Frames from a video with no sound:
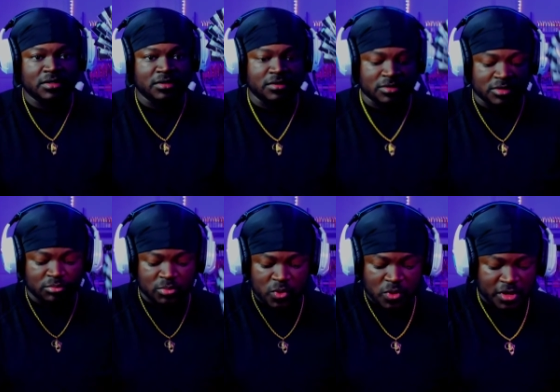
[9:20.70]
Some
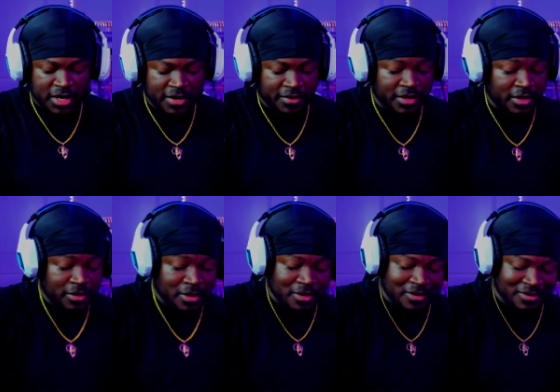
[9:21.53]
more down here.
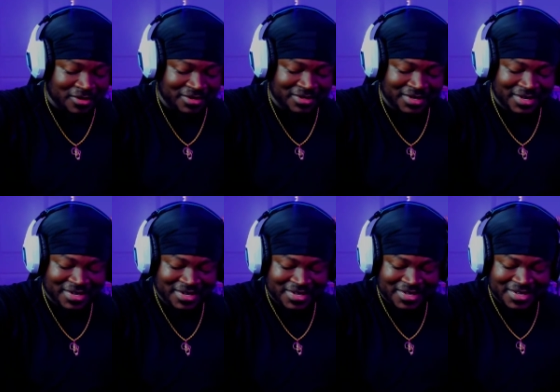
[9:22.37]

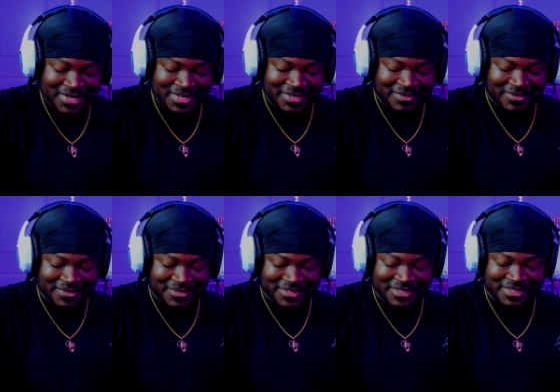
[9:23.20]
You
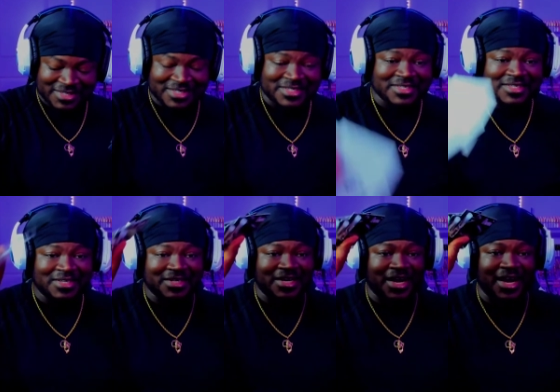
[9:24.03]
know,
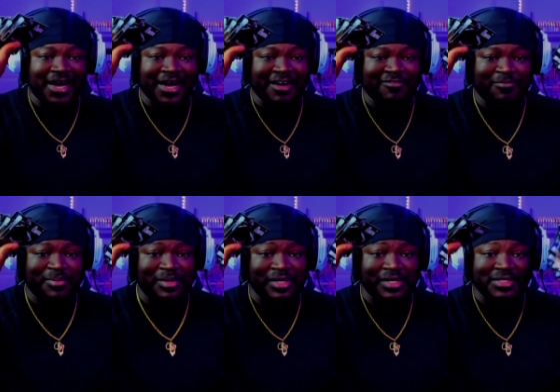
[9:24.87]
I have
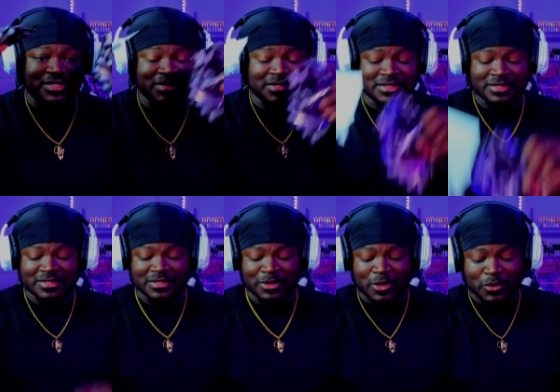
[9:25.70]
plenty
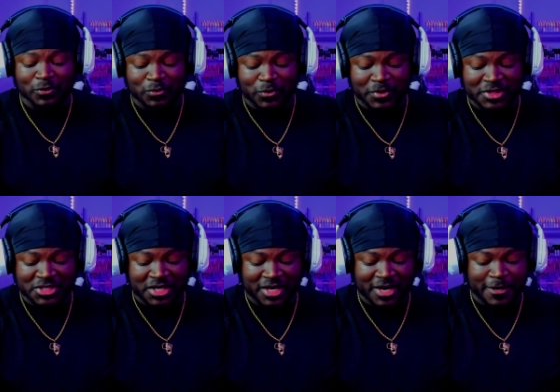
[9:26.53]
to go through and
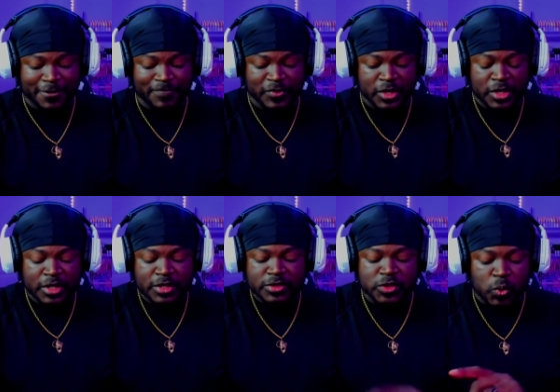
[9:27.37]
check out.
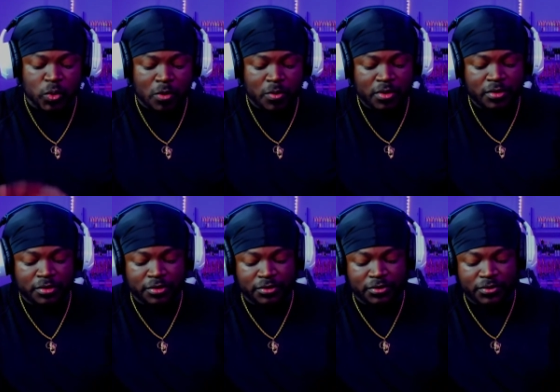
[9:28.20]
So what we're going to
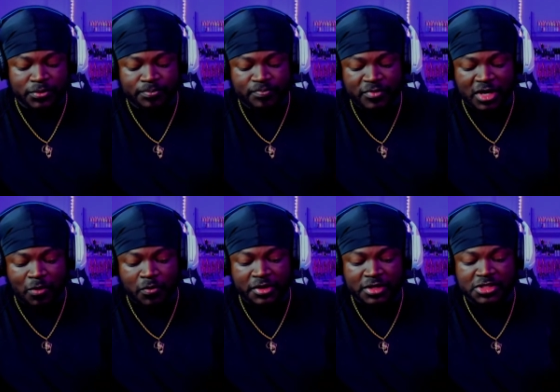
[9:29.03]
do, I
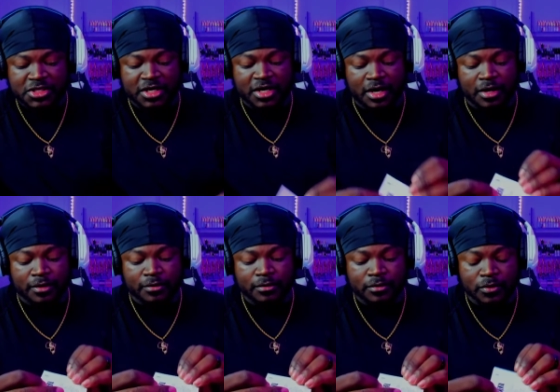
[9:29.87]
want to check
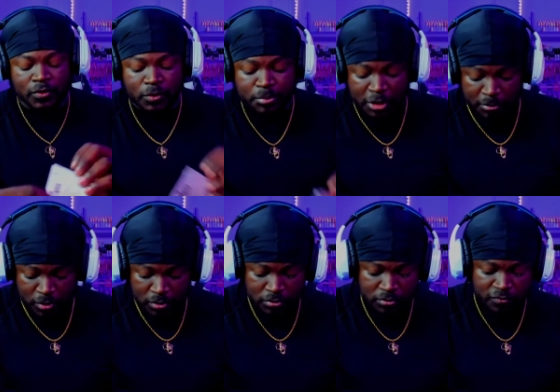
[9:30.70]
out Ood People
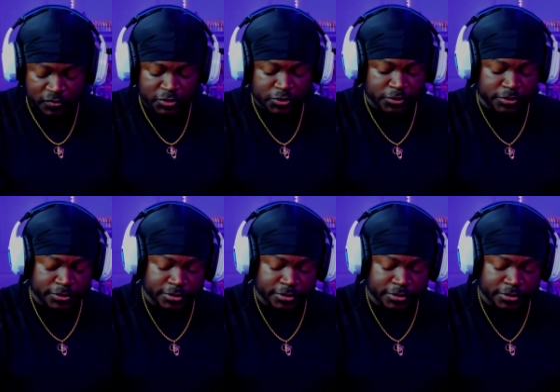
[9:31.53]
for sure.